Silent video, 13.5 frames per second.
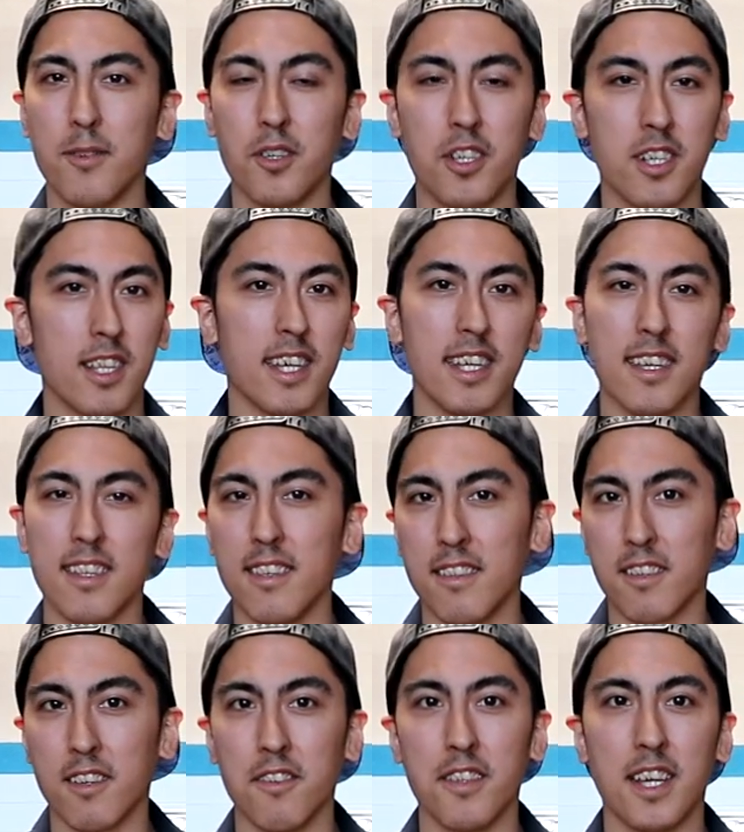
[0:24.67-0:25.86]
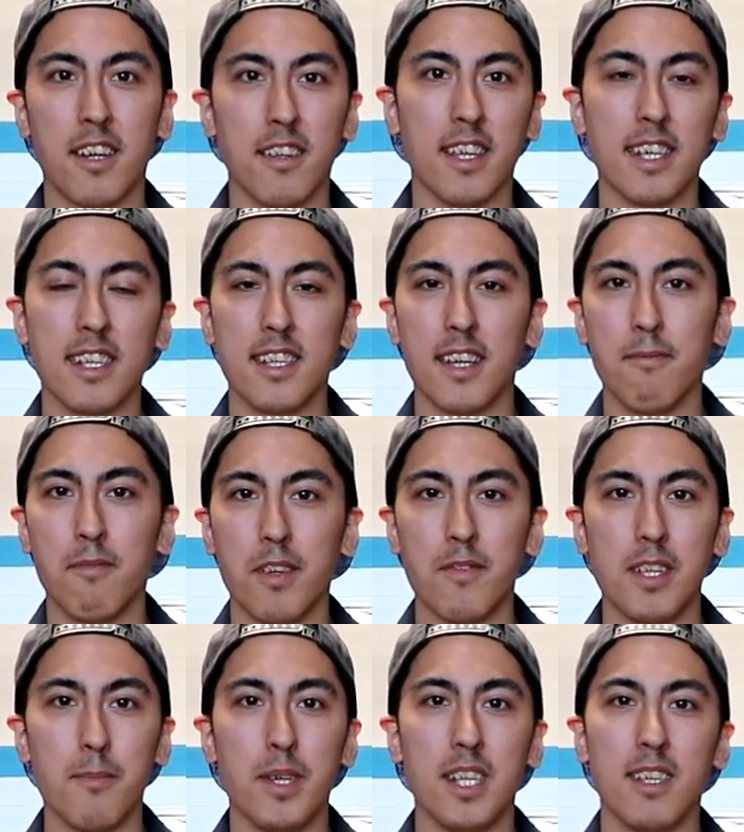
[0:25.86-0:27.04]
They want you to like get these cars out in like 10,
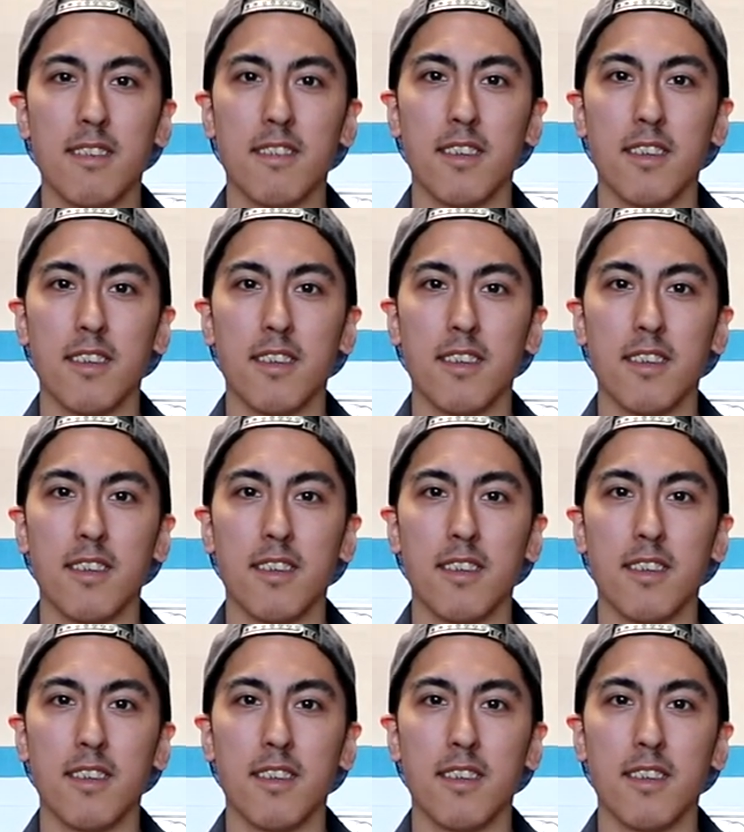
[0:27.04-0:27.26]
15 minutes.